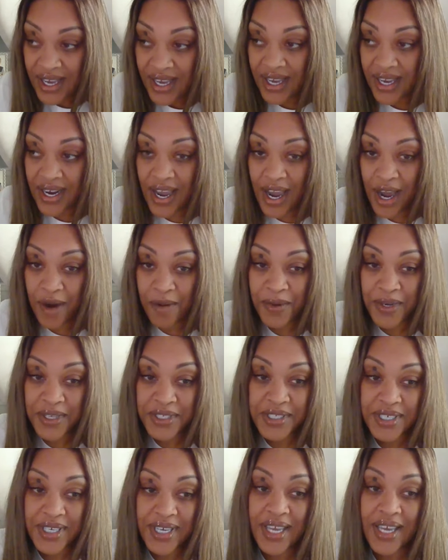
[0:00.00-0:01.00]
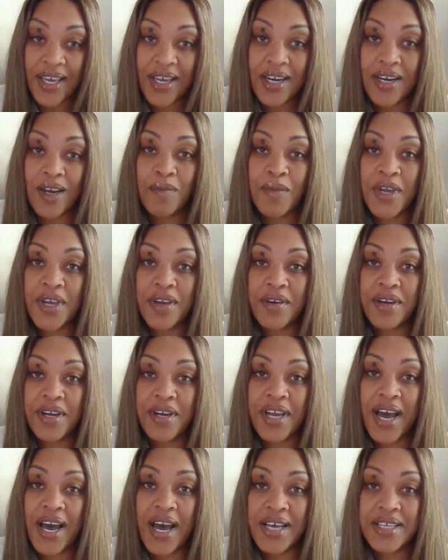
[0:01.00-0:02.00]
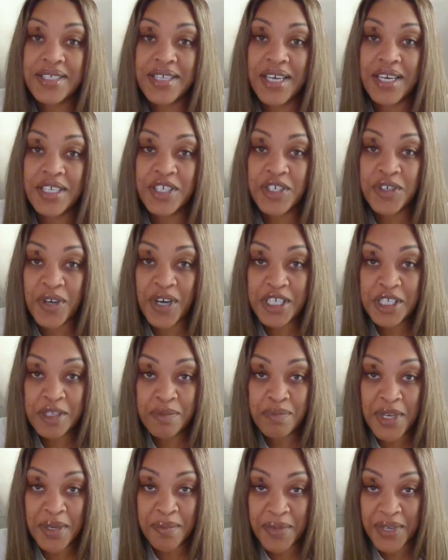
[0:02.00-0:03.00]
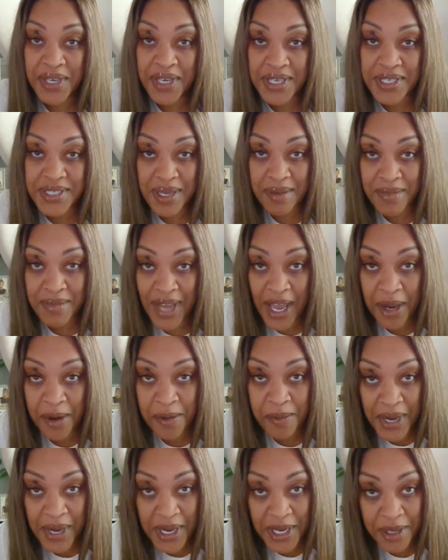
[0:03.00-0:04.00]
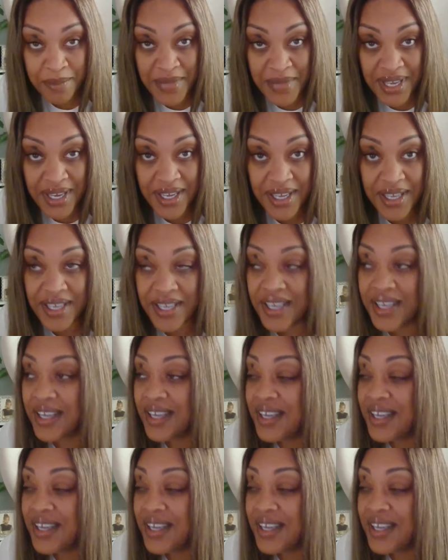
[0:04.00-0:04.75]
And now once again, I'm hearing God say, trust me, because I'm like, wait a minute.